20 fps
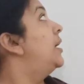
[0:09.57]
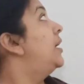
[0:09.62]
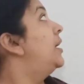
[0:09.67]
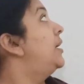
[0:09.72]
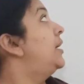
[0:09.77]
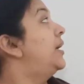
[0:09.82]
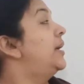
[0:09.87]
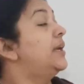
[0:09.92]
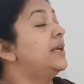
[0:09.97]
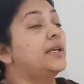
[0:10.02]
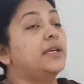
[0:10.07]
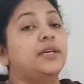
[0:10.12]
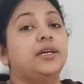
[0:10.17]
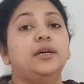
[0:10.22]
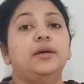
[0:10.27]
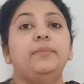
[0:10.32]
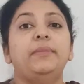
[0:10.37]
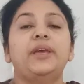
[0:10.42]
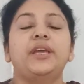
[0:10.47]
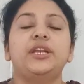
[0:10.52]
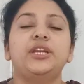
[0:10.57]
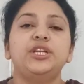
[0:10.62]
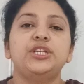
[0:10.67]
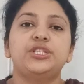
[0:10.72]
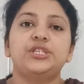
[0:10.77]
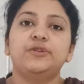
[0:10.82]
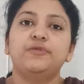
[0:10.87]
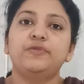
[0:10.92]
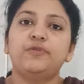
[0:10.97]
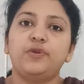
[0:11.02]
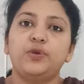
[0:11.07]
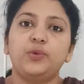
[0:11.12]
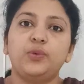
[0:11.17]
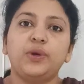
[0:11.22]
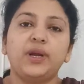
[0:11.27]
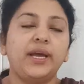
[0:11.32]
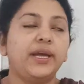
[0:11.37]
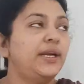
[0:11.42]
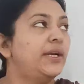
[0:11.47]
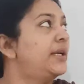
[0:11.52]
like magnesium
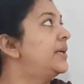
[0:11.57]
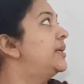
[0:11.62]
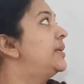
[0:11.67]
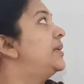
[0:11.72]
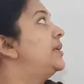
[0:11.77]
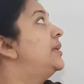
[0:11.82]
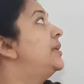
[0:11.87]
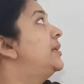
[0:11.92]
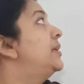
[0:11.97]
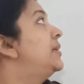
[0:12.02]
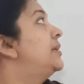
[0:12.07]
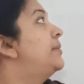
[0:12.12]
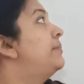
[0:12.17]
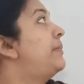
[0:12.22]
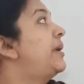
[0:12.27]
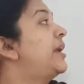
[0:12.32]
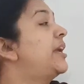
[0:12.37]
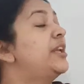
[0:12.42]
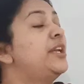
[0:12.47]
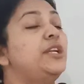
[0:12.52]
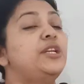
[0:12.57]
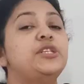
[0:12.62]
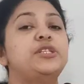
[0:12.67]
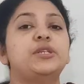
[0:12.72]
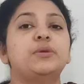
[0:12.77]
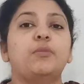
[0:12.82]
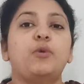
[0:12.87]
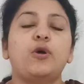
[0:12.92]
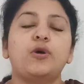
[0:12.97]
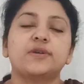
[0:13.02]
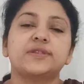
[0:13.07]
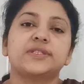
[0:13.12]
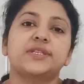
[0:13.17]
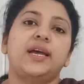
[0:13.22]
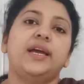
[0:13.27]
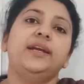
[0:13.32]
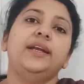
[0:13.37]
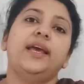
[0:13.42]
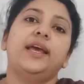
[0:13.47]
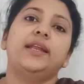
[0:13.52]
fluoride, magnesium
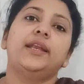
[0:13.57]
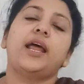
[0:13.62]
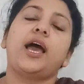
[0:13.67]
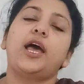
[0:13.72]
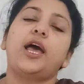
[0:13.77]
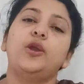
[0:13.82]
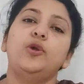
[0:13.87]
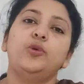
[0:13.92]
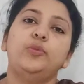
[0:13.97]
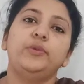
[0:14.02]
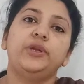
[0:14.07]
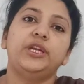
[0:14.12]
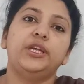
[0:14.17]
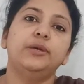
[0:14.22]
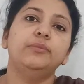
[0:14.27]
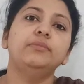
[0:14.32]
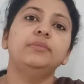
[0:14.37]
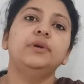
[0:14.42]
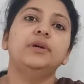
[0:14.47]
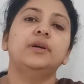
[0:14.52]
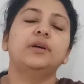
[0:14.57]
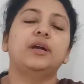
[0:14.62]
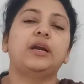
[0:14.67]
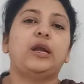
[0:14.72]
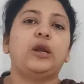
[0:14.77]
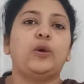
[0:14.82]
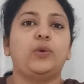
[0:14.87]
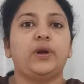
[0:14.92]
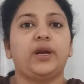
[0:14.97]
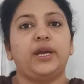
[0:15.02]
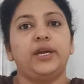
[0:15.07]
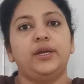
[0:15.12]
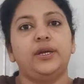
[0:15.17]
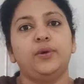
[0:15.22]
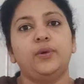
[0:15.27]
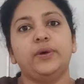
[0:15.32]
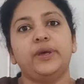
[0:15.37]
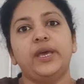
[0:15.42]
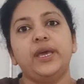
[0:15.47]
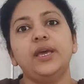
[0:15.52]
oxide and aluminium chloride.
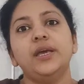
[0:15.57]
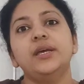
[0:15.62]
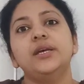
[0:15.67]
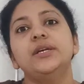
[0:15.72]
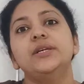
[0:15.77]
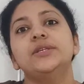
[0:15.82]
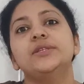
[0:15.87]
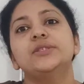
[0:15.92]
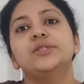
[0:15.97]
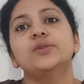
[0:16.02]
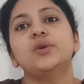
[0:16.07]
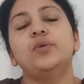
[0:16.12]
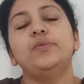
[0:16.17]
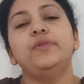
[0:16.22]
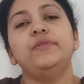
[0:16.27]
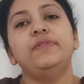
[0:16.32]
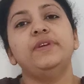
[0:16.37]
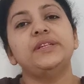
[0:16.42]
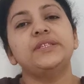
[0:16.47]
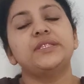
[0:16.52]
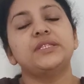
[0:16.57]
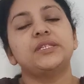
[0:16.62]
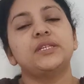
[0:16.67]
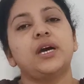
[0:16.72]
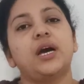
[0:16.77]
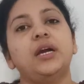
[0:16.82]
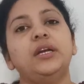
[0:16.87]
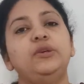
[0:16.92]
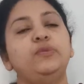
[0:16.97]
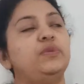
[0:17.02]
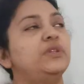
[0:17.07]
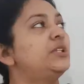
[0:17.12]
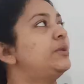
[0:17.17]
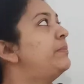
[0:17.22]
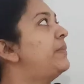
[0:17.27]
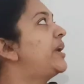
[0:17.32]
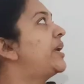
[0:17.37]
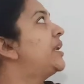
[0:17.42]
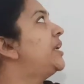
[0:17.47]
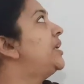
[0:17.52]
Okay, so we will start with
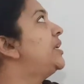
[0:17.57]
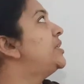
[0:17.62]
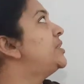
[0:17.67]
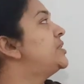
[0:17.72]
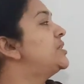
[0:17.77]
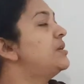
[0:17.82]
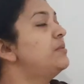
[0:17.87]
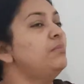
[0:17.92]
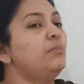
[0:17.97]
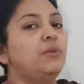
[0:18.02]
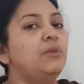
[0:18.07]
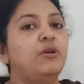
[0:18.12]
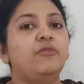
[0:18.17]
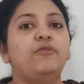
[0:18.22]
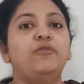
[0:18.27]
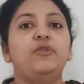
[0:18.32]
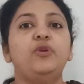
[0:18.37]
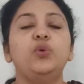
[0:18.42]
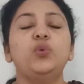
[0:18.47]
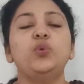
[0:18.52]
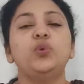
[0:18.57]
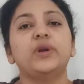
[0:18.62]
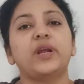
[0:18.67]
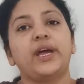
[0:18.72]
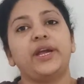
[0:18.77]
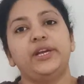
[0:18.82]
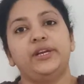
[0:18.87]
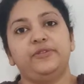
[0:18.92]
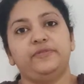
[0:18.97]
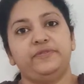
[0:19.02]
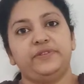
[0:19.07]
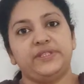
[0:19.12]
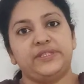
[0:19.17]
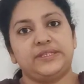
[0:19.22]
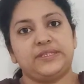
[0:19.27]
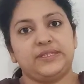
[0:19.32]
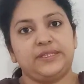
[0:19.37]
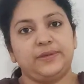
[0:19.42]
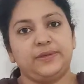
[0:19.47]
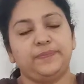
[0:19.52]
magnesium fluoride
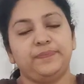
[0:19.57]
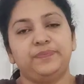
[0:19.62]
first.